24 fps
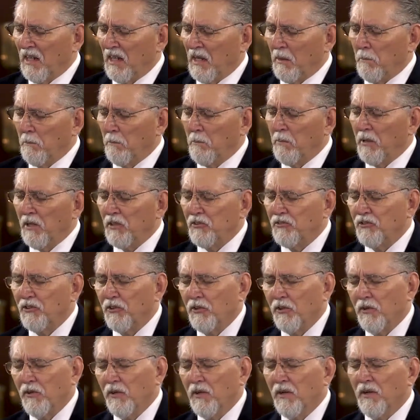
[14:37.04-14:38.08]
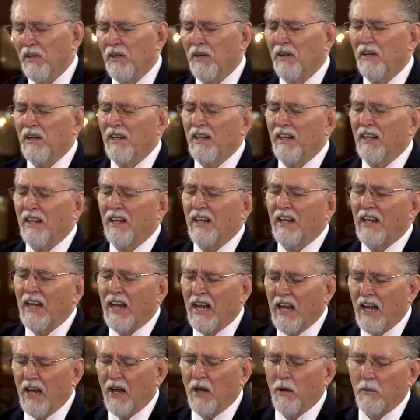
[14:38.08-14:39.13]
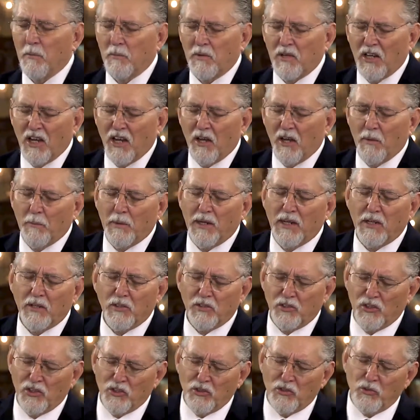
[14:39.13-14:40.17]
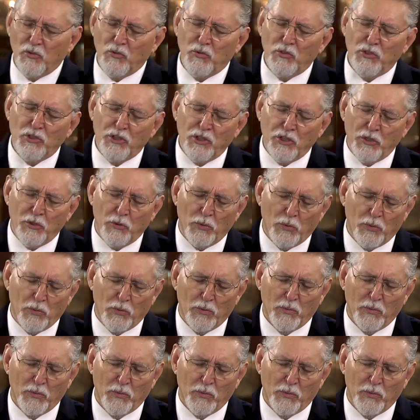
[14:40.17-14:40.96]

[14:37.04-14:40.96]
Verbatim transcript: And picture him coming to you